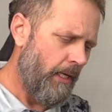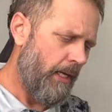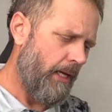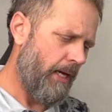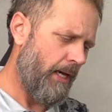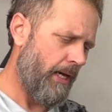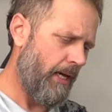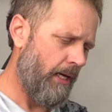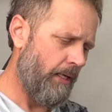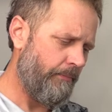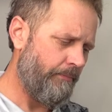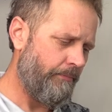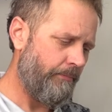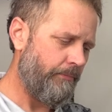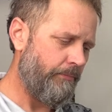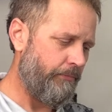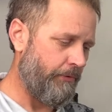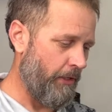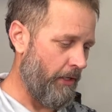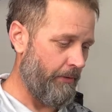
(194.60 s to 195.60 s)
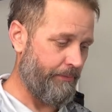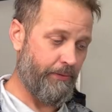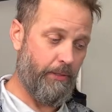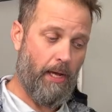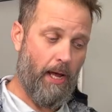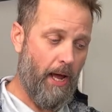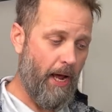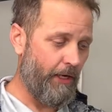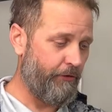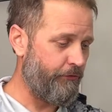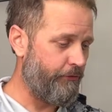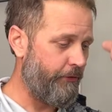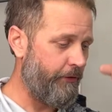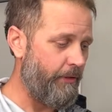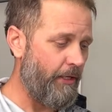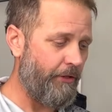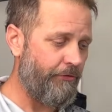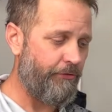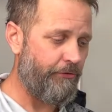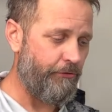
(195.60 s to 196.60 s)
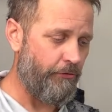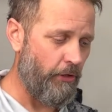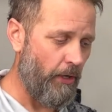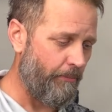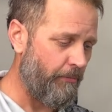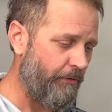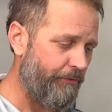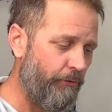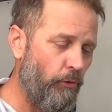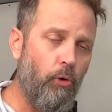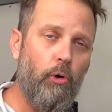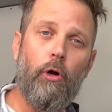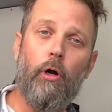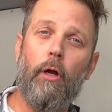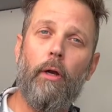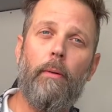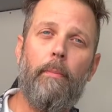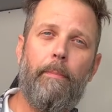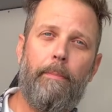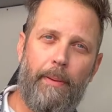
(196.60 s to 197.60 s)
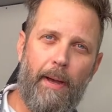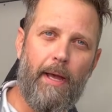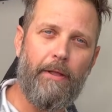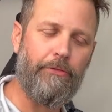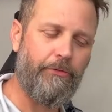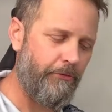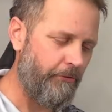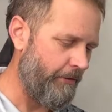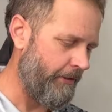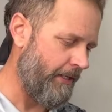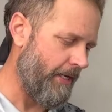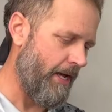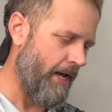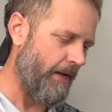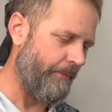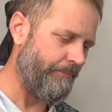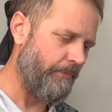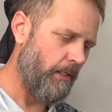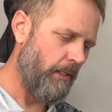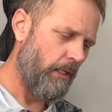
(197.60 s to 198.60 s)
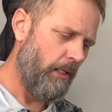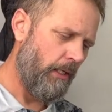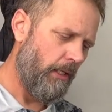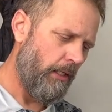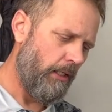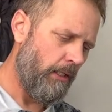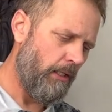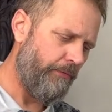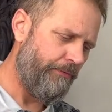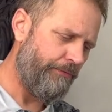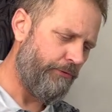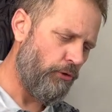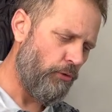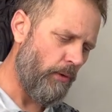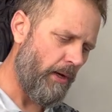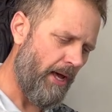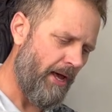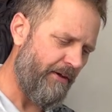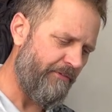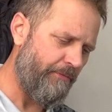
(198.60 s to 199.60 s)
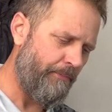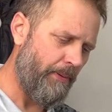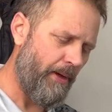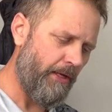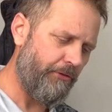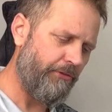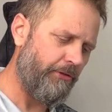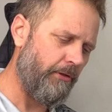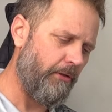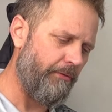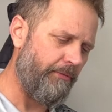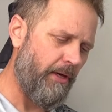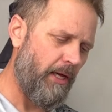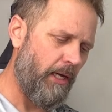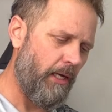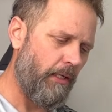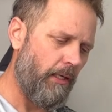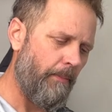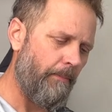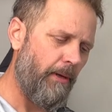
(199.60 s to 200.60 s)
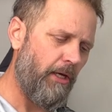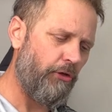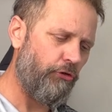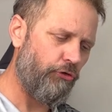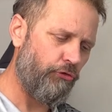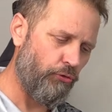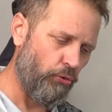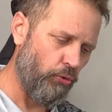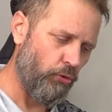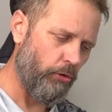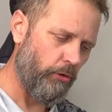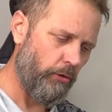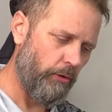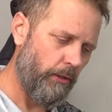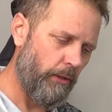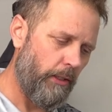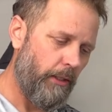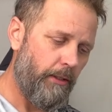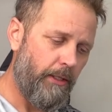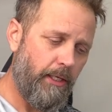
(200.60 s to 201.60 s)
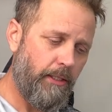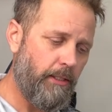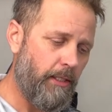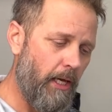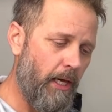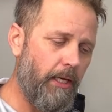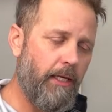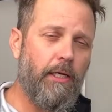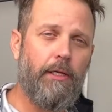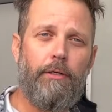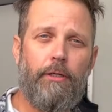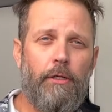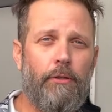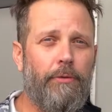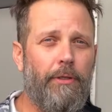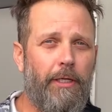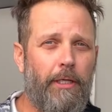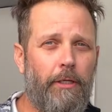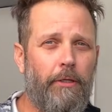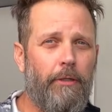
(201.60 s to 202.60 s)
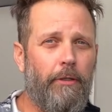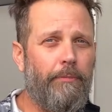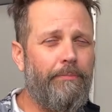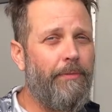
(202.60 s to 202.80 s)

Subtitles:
And that's number 4, pets. Look at that. If you have pets in the van, make sure they can't get near the heater.